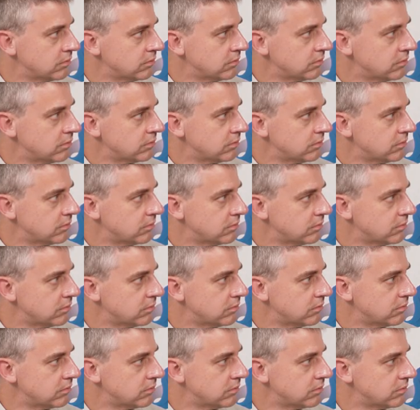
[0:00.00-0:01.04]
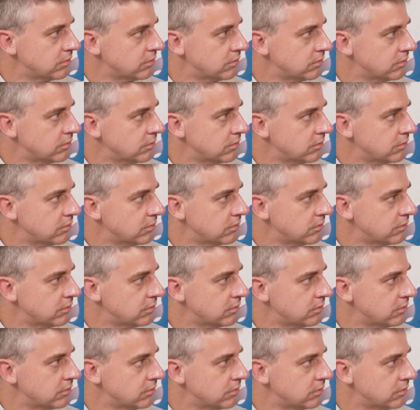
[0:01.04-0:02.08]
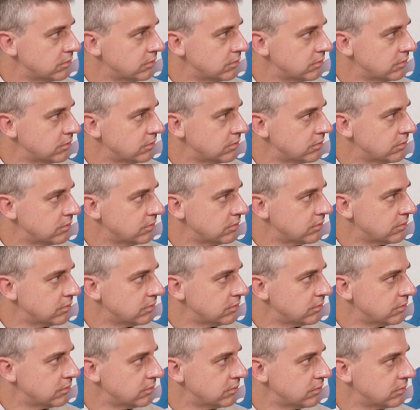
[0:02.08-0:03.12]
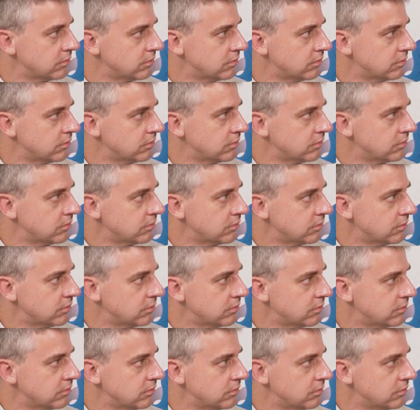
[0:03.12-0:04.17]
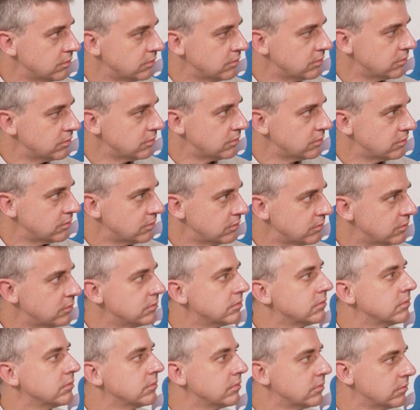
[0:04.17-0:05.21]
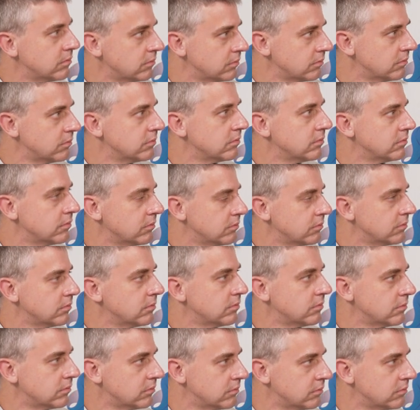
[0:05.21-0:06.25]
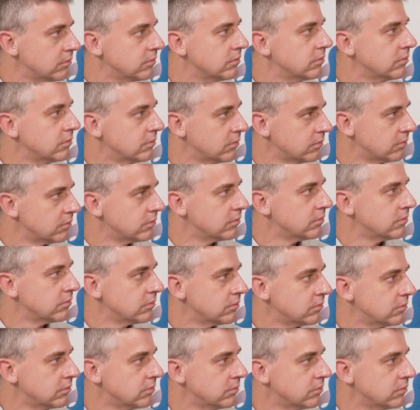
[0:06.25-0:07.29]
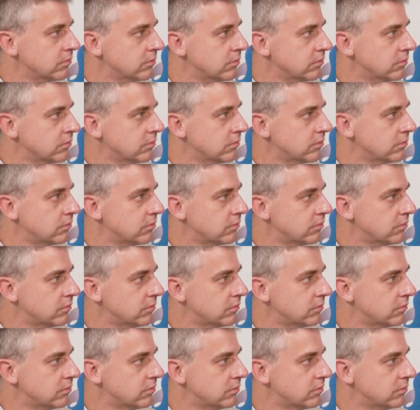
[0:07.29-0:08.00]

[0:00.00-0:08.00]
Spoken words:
No words are spoken by the person on screen.